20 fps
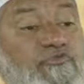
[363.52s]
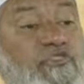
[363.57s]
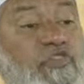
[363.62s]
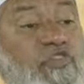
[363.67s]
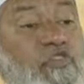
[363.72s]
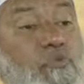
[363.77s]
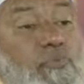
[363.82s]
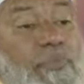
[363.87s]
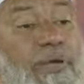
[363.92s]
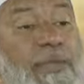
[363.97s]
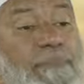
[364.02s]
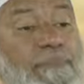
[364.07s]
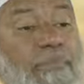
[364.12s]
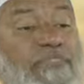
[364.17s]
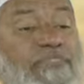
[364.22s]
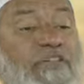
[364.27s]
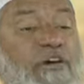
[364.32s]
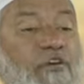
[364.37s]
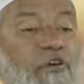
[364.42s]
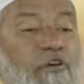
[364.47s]
humane
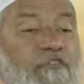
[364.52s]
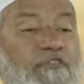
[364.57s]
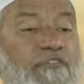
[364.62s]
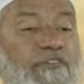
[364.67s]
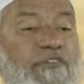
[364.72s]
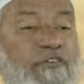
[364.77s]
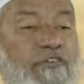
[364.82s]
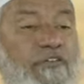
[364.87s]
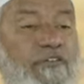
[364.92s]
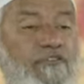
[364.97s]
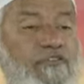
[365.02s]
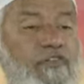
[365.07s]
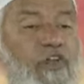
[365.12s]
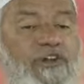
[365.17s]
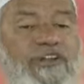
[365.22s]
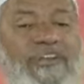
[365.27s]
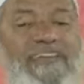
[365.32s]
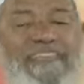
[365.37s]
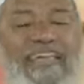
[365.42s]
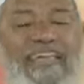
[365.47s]
method of
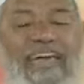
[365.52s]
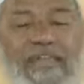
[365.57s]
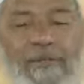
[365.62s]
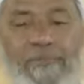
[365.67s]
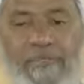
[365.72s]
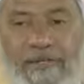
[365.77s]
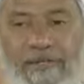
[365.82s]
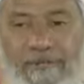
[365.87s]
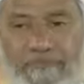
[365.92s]
slaughtering the animal.